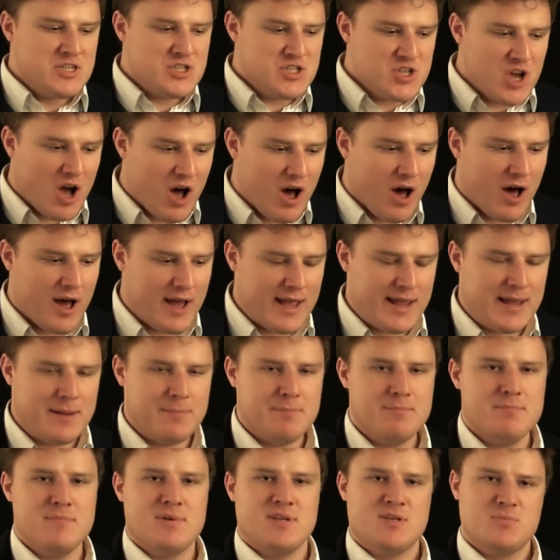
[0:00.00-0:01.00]

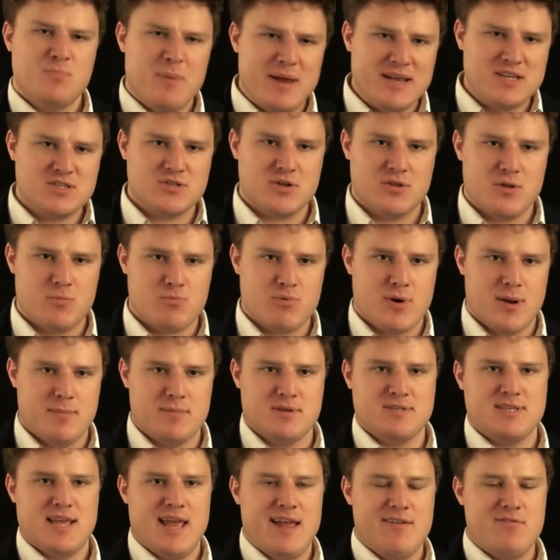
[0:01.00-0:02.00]
time. It's based on the
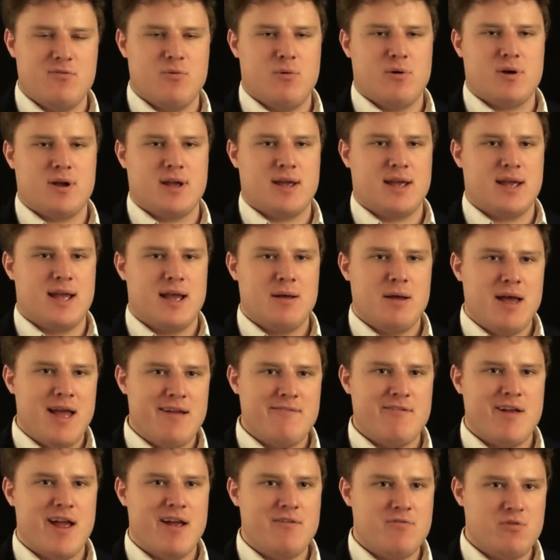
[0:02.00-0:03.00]
premise that
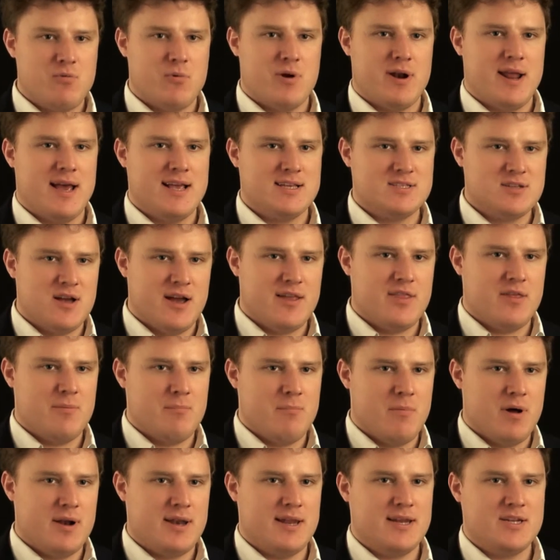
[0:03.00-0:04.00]
everyone has either
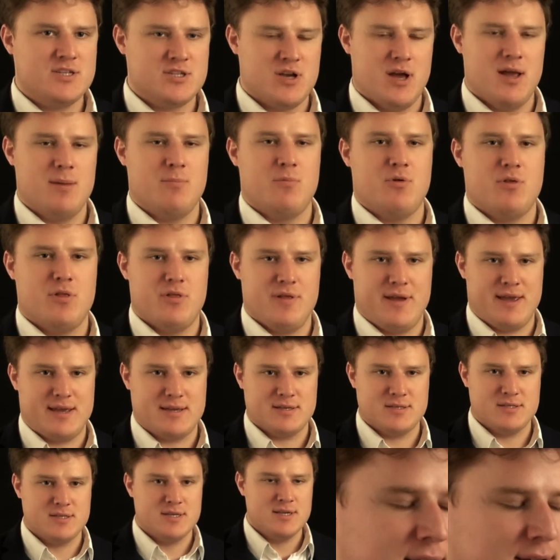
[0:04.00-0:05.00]
money, time, or
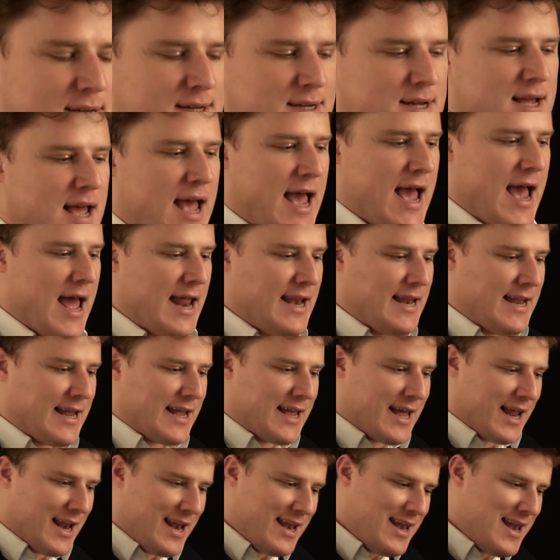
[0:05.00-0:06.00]
things. And
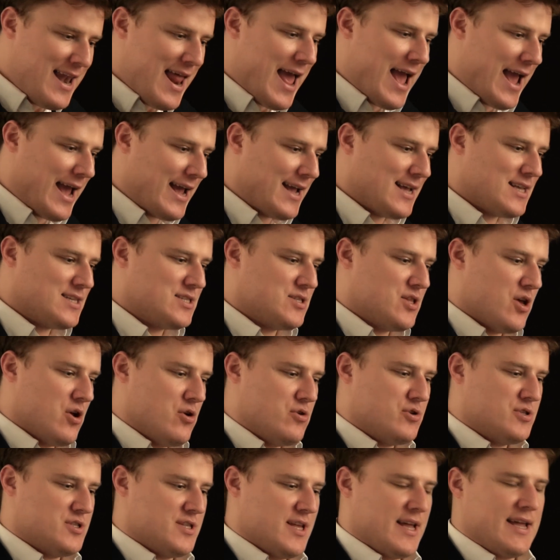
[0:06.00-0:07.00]
it connects
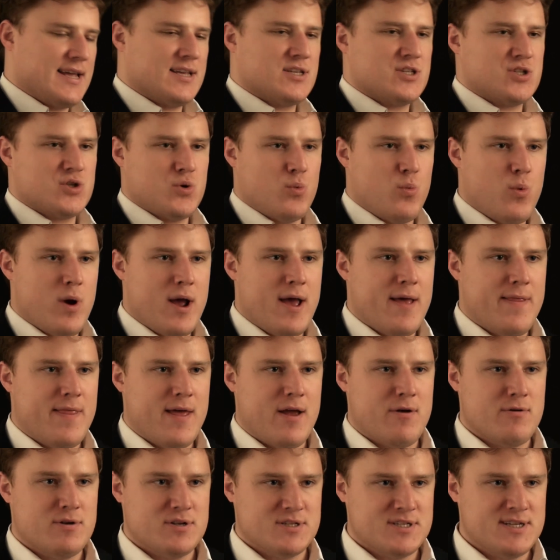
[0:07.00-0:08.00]
those things to where
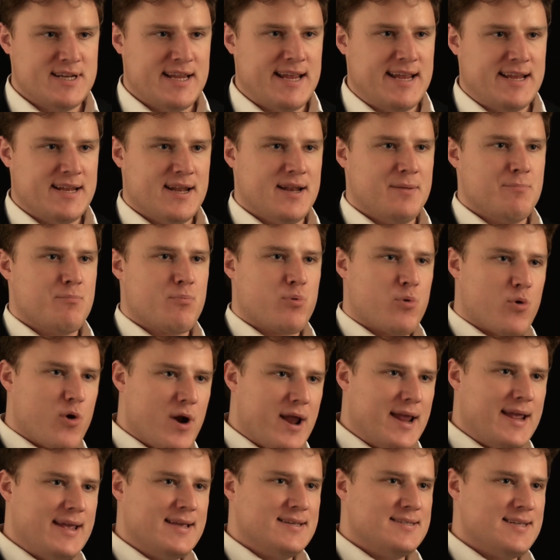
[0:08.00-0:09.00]
there is need and
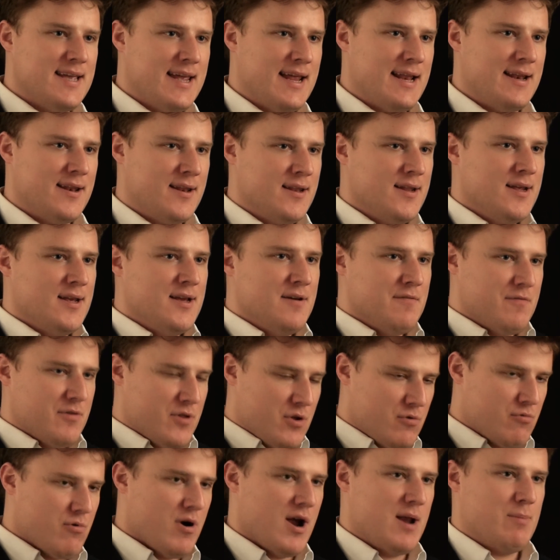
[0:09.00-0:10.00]
prays in
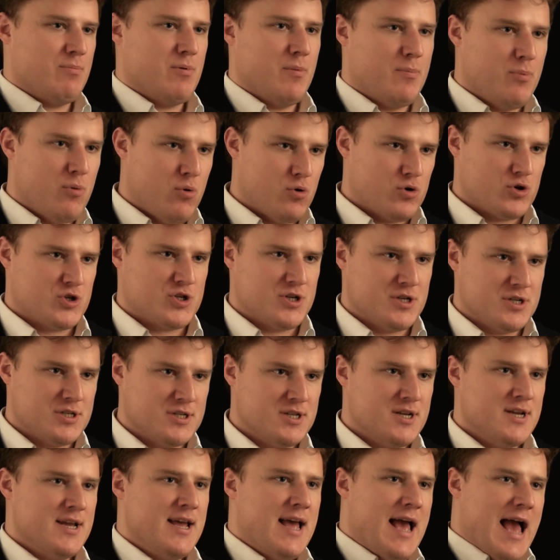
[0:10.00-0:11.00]
for the right
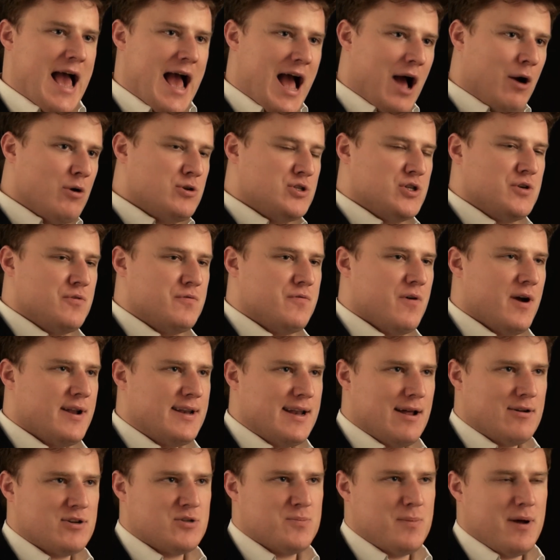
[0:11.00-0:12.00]
proportions. How do you
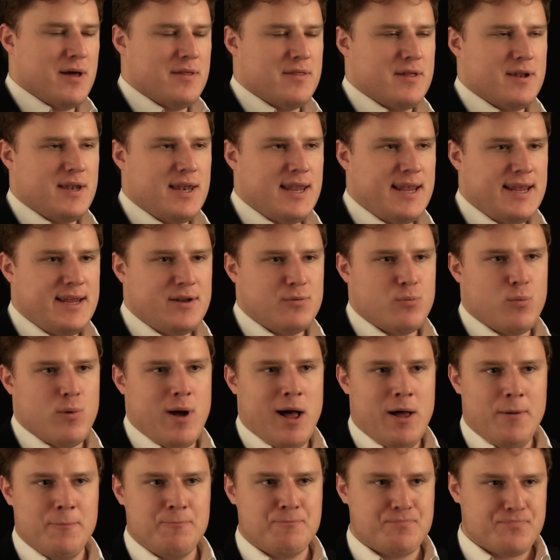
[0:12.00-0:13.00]
find out about the need?
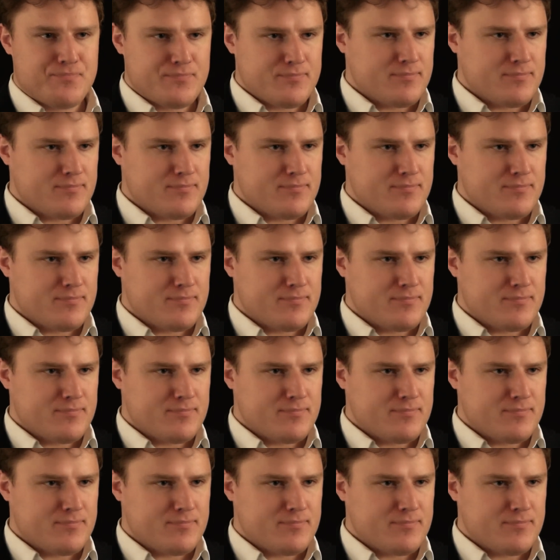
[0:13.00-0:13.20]
Well,